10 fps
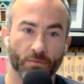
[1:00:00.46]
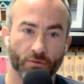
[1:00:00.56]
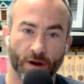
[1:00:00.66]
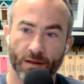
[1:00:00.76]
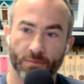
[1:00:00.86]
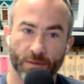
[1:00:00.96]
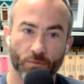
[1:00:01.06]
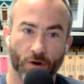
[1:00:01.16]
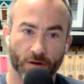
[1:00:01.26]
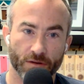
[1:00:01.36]
writing
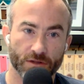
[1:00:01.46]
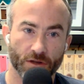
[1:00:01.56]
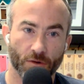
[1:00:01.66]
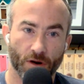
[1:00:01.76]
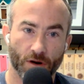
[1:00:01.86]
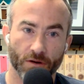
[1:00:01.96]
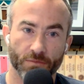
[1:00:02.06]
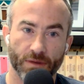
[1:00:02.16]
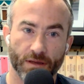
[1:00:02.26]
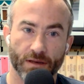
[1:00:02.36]
memoir is so
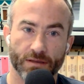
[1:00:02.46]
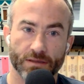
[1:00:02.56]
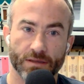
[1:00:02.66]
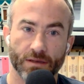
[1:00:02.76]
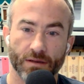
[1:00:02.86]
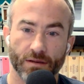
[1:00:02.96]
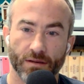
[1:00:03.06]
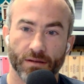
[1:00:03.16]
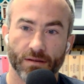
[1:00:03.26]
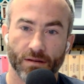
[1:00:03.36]
hard, because
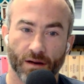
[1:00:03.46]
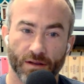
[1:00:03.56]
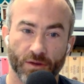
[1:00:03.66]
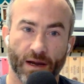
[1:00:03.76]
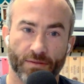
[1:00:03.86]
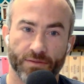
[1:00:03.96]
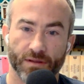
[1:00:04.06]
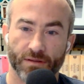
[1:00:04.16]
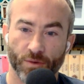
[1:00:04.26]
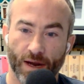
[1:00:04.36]
you
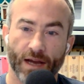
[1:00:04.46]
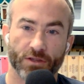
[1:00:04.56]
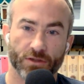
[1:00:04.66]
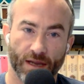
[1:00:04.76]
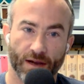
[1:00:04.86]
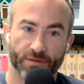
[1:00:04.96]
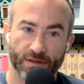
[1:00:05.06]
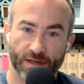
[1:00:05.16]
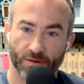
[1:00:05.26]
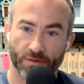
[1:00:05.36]
actually have
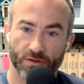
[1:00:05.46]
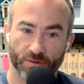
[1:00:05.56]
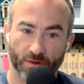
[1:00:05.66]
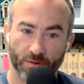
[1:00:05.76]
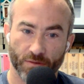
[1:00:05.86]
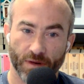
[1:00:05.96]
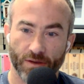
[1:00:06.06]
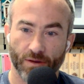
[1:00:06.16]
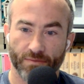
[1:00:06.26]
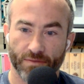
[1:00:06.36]
to tell the truth, but
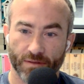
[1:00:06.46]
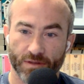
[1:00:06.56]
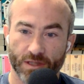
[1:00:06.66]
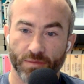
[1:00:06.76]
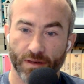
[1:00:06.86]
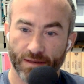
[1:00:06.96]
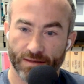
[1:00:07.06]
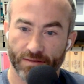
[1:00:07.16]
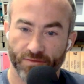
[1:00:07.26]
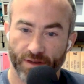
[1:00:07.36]
you have to spin
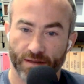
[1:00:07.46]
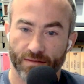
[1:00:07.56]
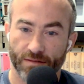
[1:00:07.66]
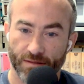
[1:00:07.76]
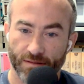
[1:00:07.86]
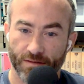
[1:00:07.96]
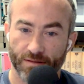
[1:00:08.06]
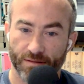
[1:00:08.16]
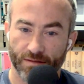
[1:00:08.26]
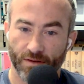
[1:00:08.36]
it to fit.
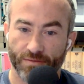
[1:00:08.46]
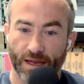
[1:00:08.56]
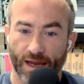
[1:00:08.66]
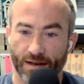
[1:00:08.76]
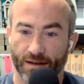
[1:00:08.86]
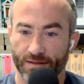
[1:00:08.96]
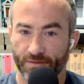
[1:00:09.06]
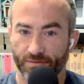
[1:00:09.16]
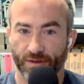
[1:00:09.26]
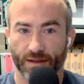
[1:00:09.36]
You have to edit it
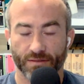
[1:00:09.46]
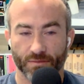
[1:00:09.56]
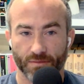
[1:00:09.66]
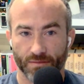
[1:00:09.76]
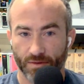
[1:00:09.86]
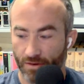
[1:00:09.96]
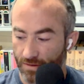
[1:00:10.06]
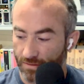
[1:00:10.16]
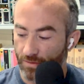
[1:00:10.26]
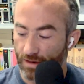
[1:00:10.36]
to fit
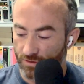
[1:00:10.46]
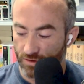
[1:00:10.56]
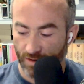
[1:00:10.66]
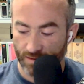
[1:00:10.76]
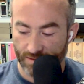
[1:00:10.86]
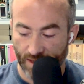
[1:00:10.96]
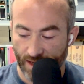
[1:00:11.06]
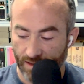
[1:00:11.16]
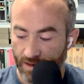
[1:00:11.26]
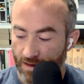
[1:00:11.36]
what you're trying to
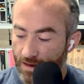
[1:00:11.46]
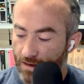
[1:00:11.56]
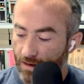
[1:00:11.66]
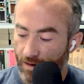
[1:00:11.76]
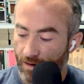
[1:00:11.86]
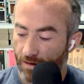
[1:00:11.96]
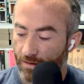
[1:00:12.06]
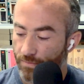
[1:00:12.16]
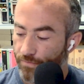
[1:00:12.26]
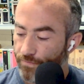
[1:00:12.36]
say.
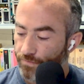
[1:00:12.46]
And